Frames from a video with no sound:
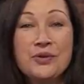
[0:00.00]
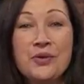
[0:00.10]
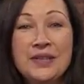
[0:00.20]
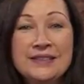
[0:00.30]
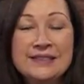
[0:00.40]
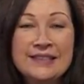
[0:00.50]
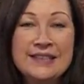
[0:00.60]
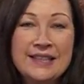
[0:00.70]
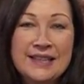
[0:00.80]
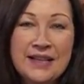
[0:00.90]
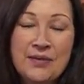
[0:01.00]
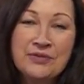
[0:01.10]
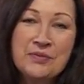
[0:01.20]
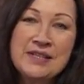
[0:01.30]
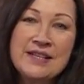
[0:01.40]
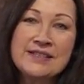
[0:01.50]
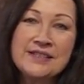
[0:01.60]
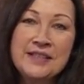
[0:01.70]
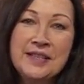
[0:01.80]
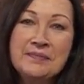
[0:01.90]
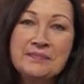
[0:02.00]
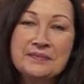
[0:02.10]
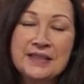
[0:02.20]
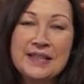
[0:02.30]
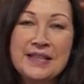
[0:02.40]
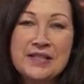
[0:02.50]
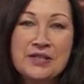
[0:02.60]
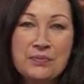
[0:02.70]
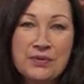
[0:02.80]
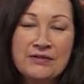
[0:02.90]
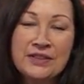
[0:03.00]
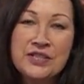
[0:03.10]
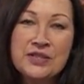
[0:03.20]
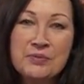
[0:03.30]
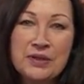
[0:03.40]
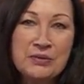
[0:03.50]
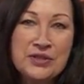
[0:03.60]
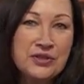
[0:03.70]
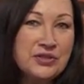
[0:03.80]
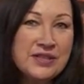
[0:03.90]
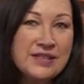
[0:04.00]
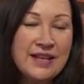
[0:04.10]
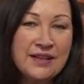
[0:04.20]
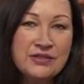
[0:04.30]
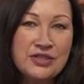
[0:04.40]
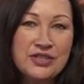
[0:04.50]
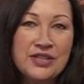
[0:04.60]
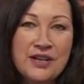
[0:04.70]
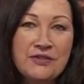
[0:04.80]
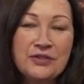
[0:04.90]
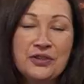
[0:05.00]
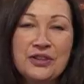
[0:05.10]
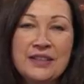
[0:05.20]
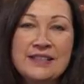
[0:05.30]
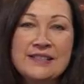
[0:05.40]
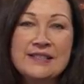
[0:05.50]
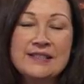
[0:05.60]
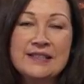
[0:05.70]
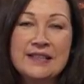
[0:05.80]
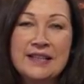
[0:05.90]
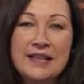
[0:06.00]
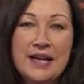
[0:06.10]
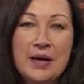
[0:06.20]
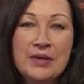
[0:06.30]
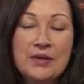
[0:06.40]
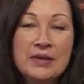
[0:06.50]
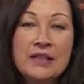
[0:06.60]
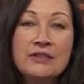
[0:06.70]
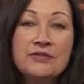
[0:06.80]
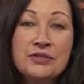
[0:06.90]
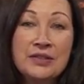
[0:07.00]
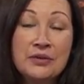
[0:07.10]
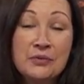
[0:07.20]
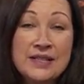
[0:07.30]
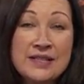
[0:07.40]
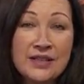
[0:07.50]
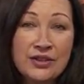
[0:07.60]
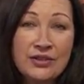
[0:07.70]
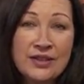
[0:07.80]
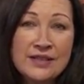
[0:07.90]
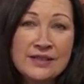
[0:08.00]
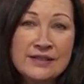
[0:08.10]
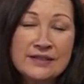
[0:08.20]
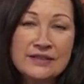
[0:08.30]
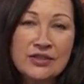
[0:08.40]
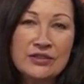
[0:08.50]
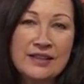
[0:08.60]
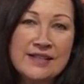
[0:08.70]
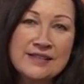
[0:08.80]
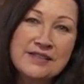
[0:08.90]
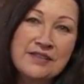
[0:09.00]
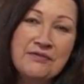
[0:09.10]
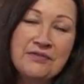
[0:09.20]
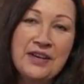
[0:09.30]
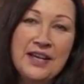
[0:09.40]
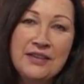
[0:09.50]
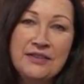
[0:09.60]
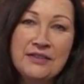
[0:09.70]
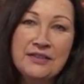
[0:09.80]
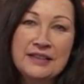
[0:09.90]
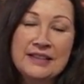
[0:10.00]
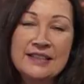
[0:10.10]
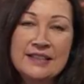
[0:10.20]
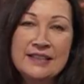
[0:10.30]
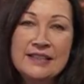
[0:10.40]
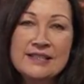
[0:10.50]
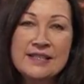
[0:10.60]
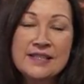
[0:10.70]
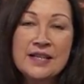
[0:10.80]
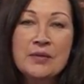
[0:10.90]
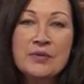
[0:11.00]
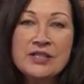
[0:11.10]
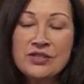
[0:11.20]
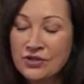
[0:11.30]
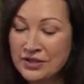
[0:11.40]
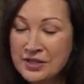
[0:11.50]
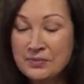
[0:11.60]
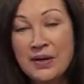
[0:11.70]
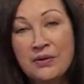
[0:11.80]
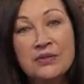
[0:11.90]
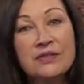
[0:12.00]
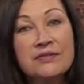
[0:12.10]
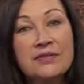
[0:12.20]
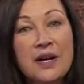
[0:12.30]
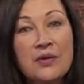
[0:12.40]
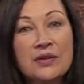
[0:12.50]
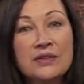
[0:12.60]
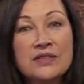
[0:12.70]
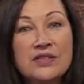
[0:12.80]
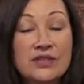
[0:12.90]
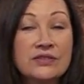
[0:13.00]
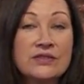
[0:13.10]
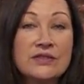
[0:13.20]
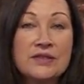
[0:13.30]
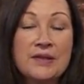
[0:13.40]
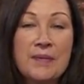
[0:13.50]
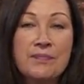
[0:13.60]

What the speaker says: Owen and I'm from Destiny. It's a privilege to be with you just now to share a few things. I'm in the middle of doing a wee series called Lessons in Faith. And today my story is about one of our sons